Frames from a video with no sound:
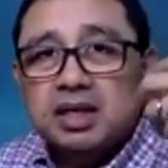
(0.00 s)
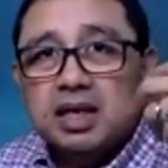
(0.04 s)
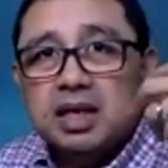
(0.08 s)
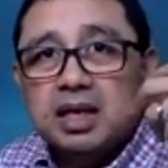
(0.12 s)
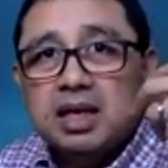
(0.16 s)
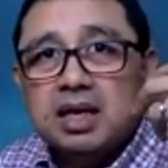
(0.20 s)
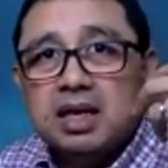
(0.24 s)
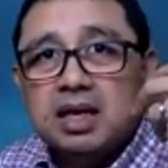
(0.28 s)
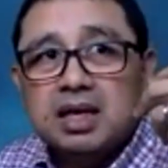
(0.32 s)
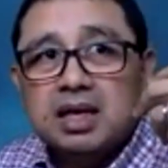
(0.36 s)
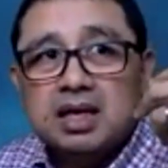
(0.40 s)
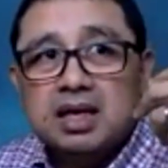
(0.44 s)

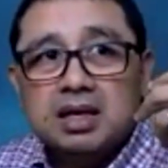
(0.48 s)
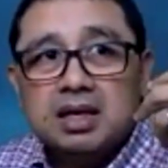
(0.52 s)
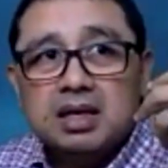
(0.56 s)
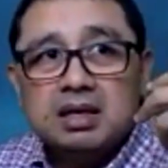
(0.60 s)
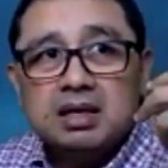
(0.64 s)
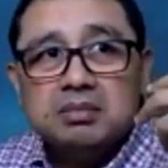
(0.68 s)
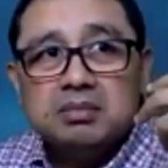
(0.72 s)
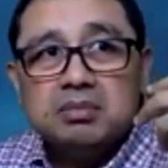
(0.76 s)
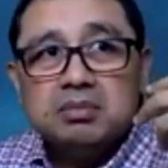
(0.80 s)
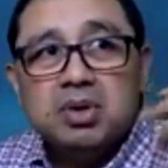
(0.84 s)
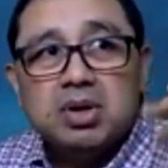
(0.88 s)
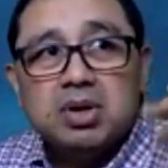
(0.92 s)
a
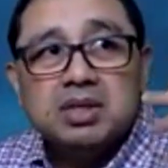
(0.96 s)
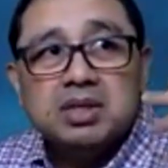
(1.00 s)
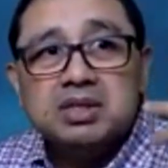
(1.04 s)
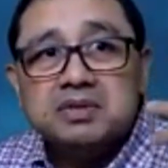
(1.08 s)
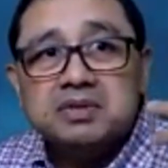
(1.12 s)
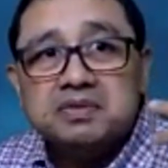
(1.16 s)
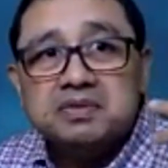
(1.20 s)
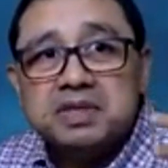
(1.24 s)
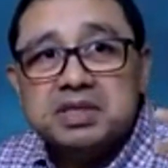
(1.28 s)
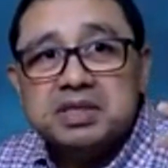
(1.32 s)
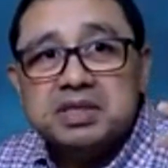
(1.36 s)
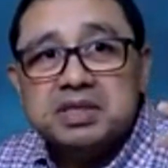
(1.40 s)
more
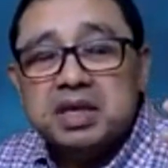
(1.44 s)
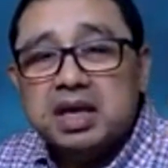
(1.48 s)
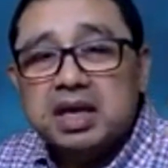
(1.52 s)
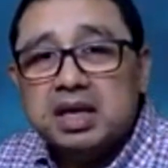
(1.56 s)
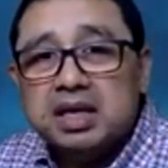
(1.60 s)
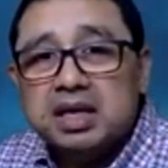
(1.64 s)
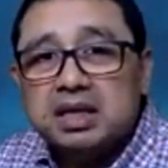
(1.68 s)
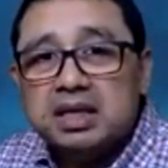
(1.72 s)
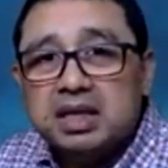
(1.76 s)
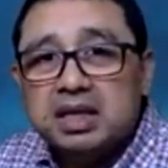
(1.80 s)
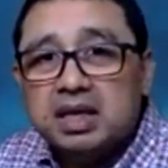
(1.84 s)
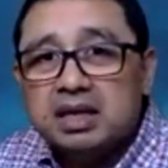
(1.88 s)

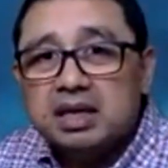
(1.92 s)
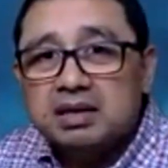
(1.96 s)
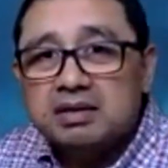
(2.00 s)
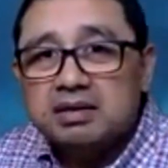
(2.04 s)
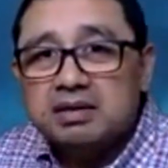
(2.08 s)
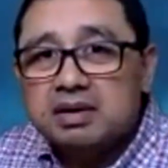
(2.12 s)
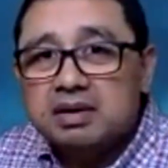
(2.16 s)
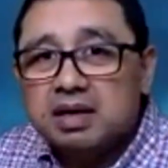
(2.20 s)
sophisticated